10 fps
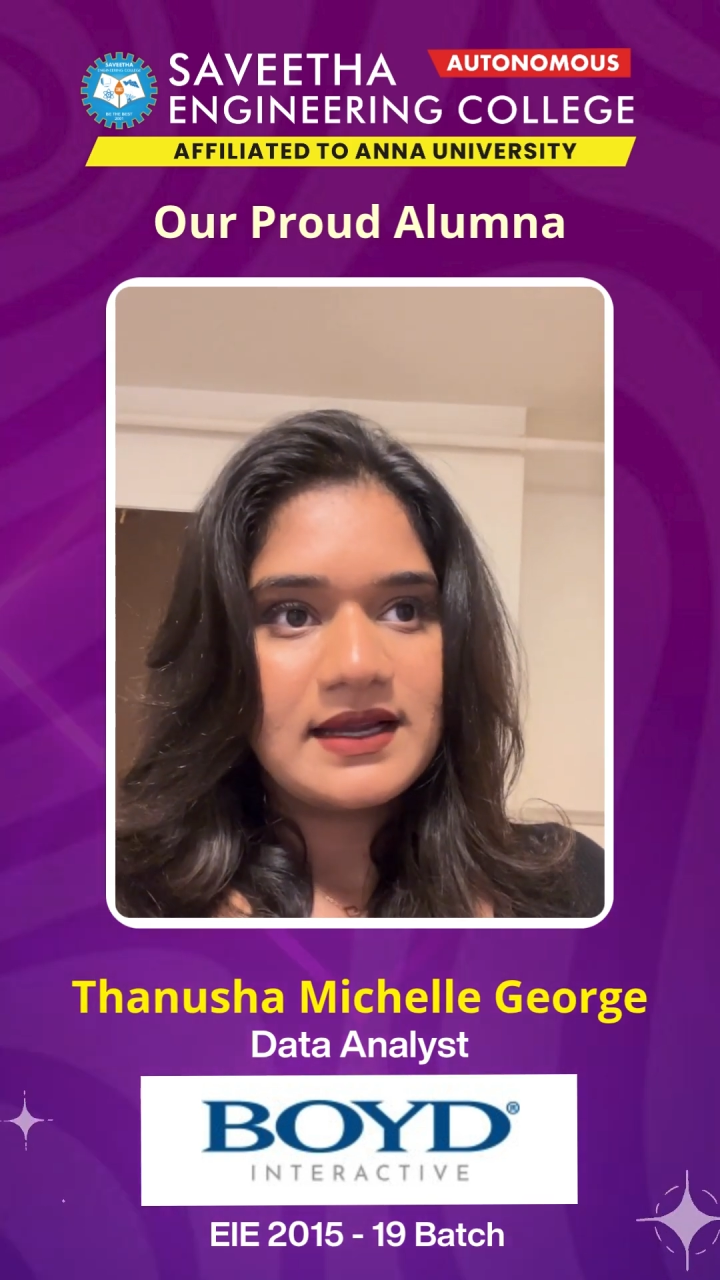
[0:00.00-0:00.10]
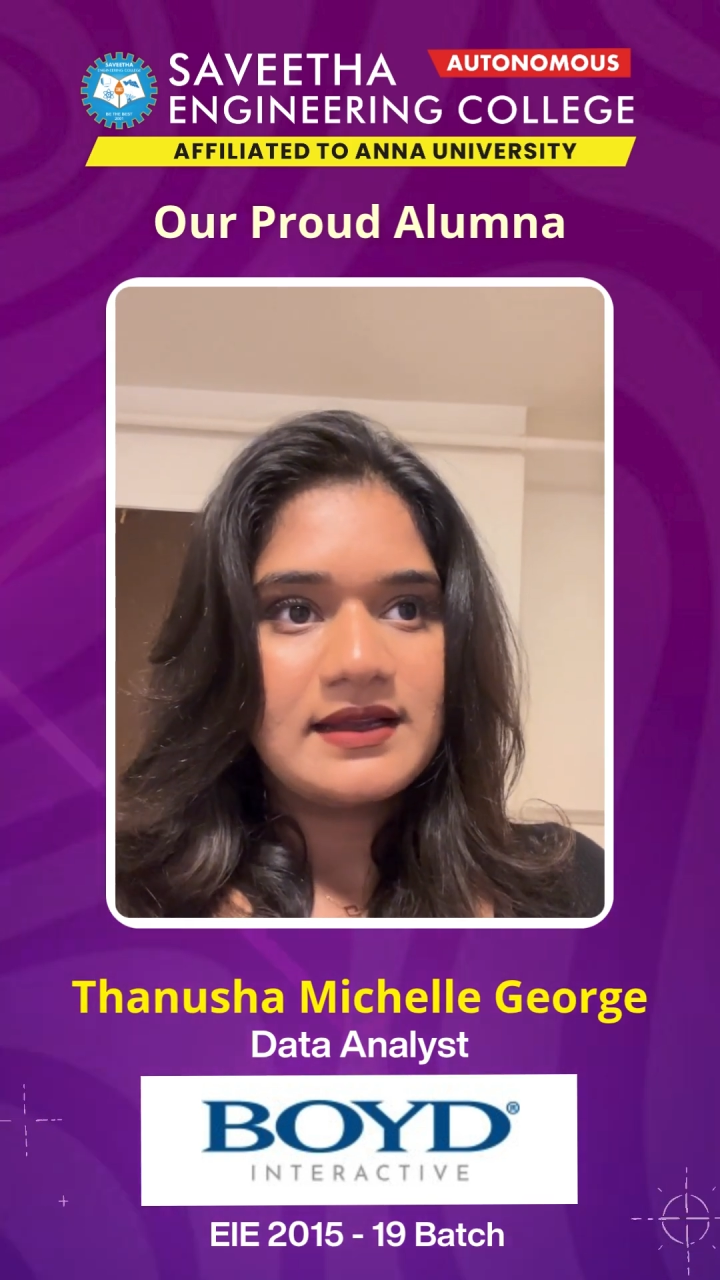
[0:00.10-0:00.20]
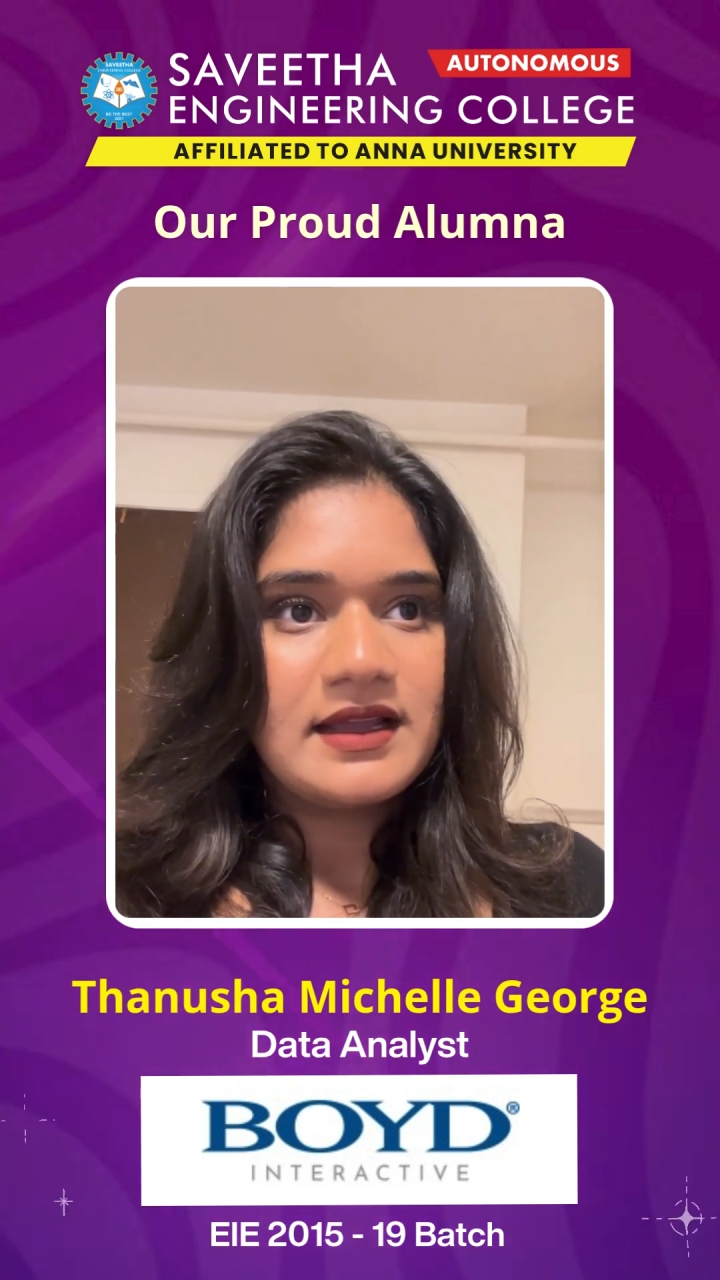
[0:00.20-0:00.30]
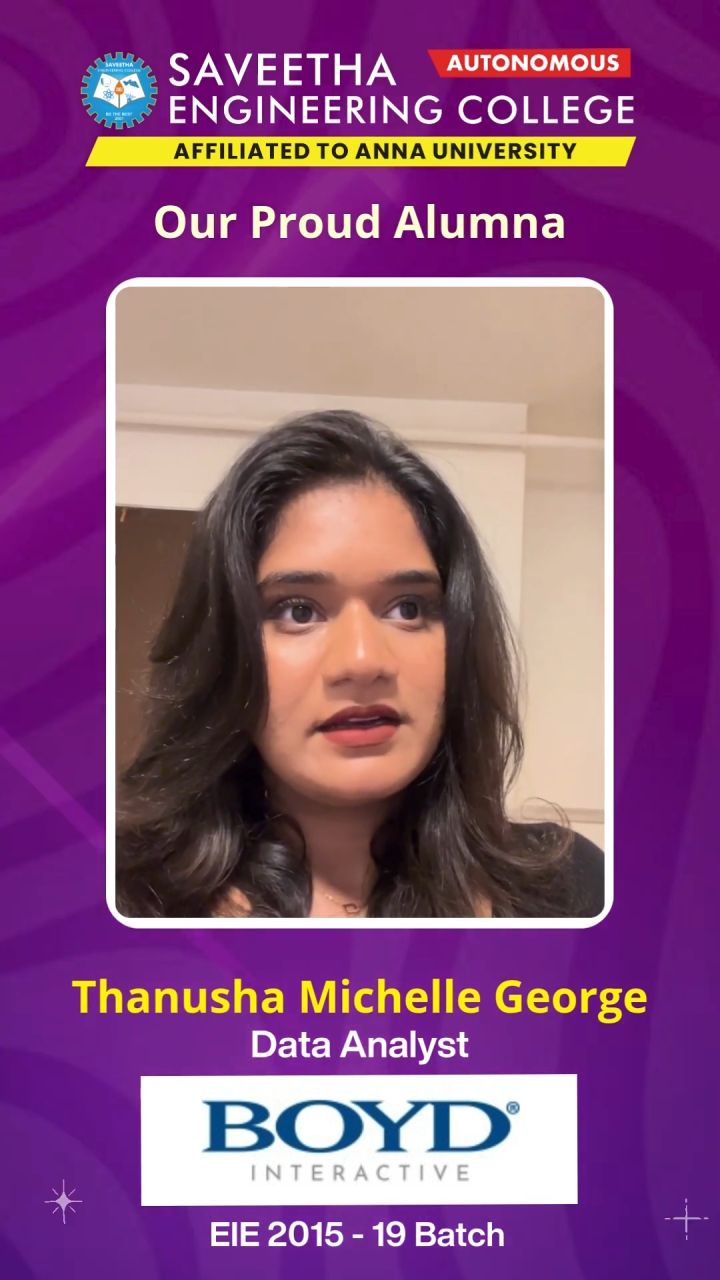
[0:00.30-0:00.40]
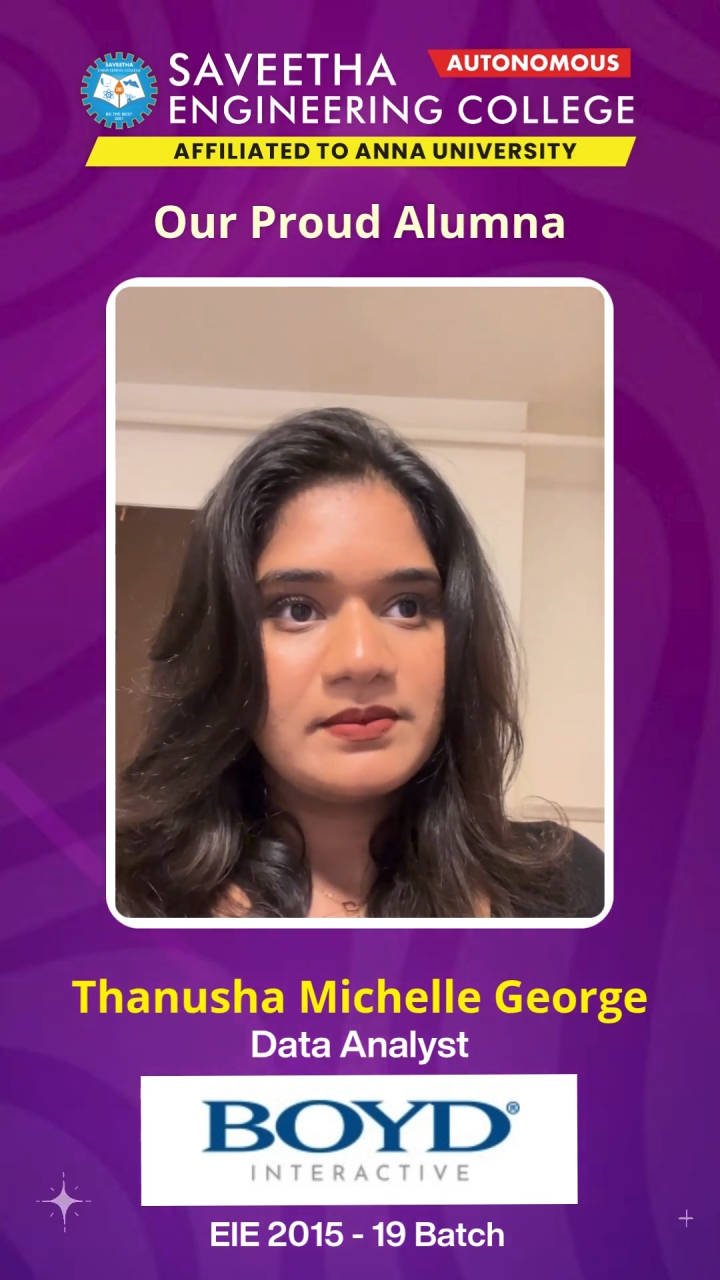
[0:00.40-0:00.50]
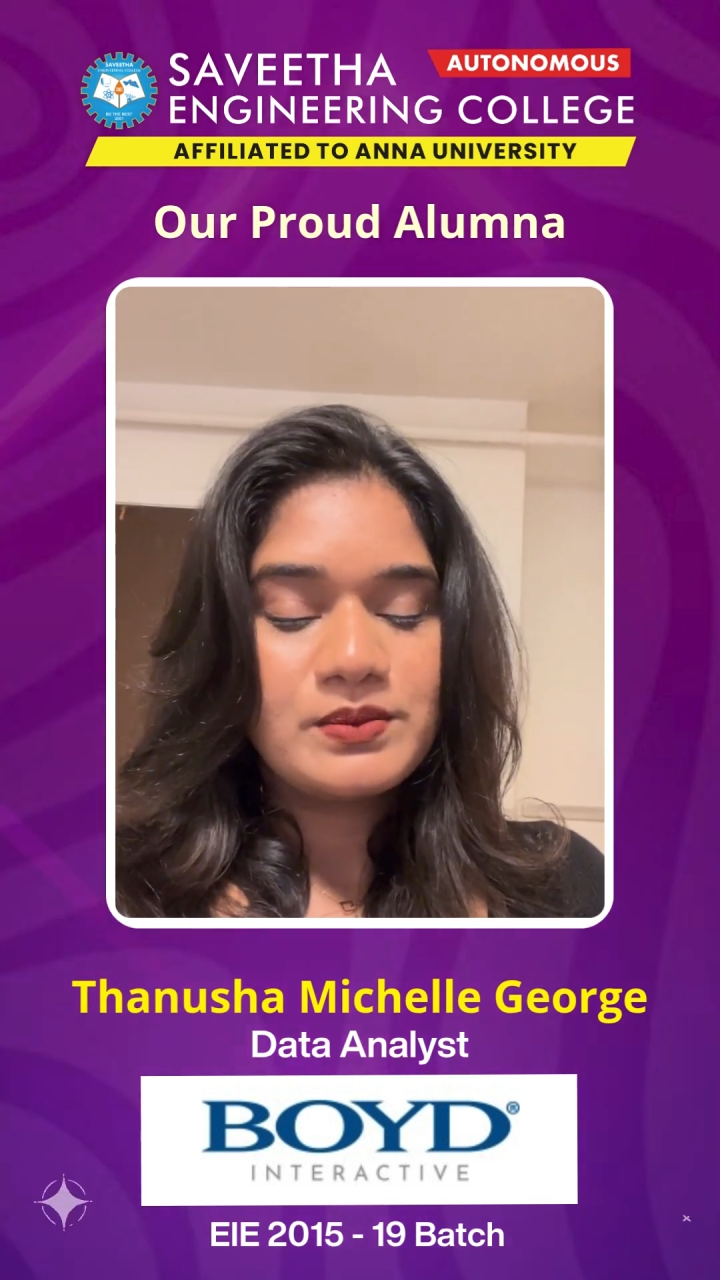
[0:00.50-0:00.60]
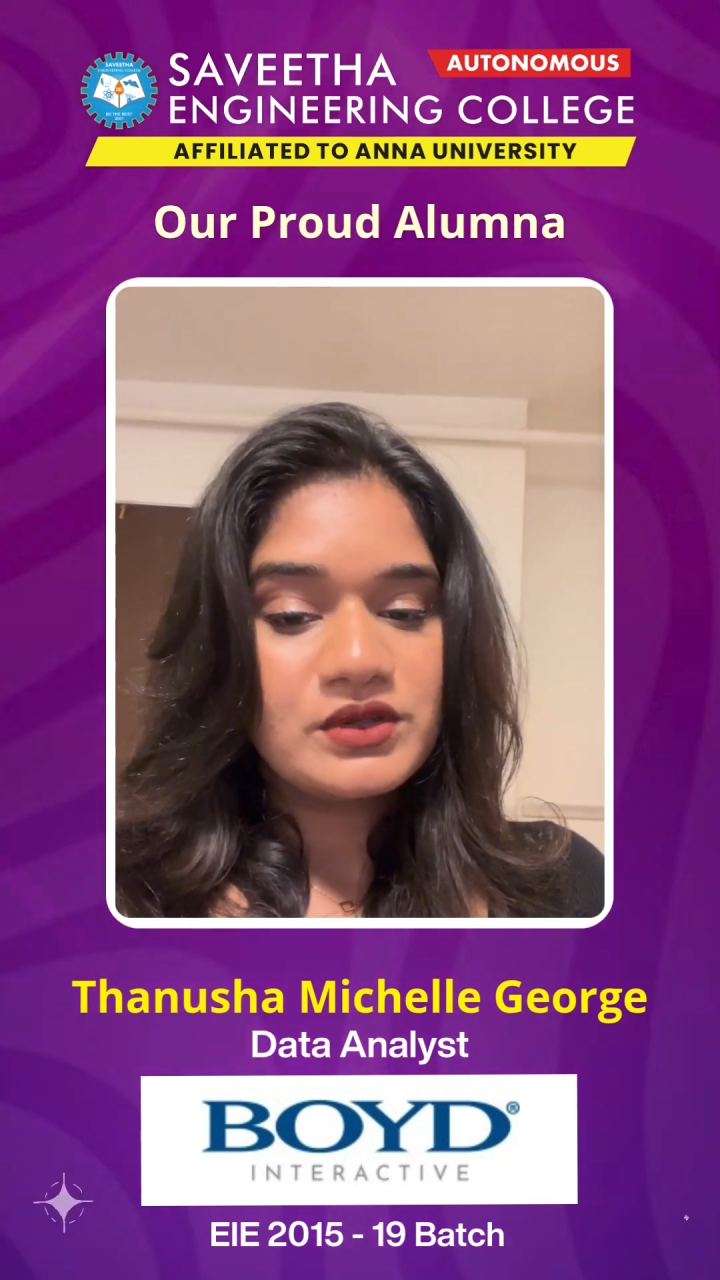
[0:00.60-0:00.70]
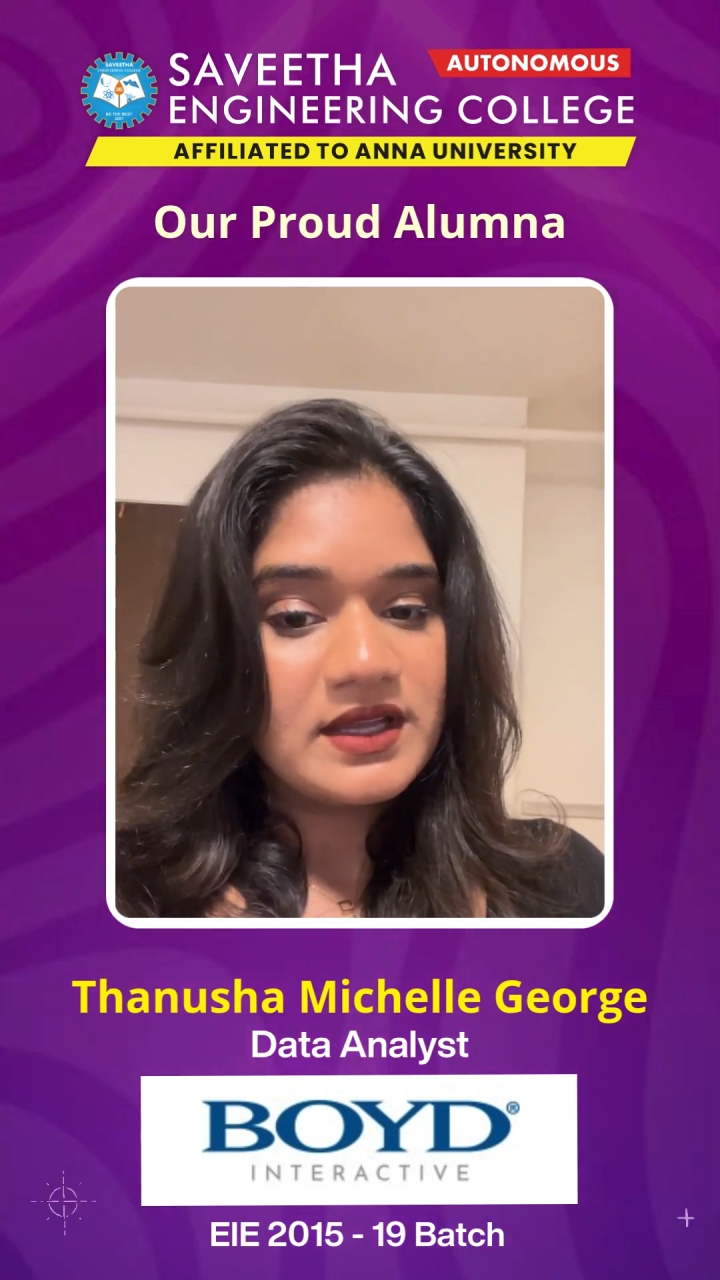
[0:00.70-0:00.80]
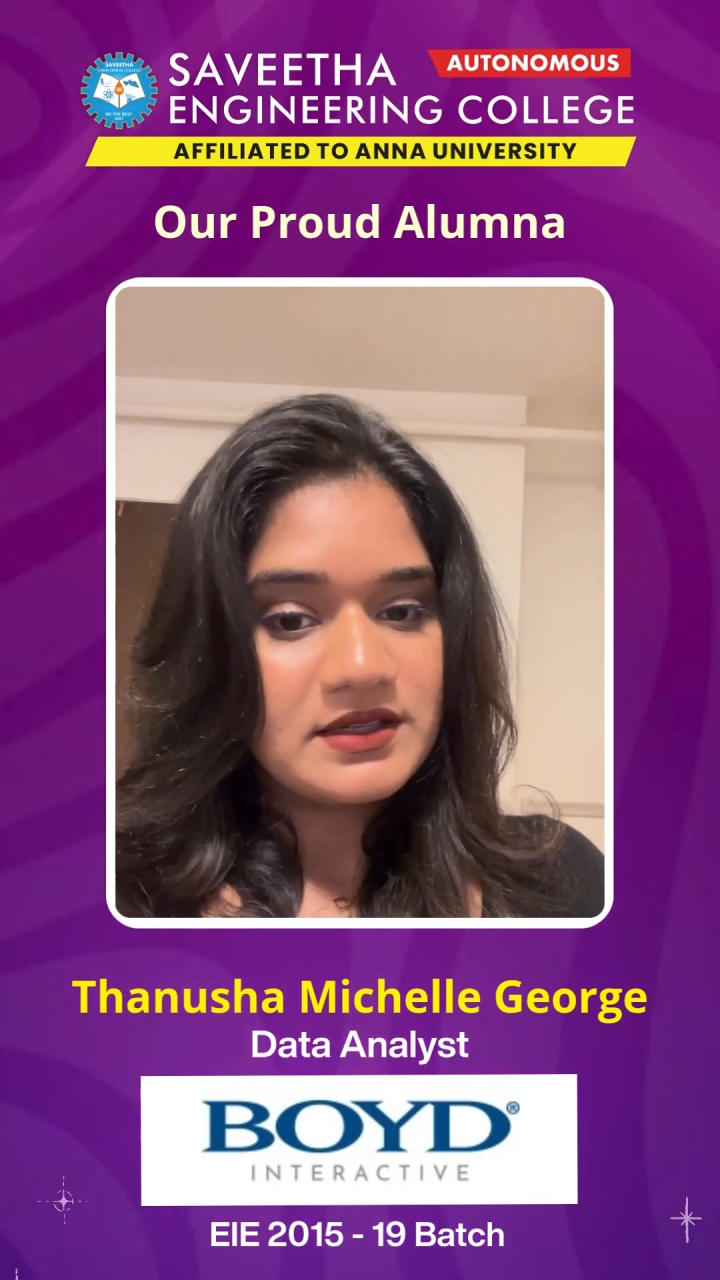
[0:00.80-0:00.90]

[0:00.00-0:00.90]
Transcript: that and put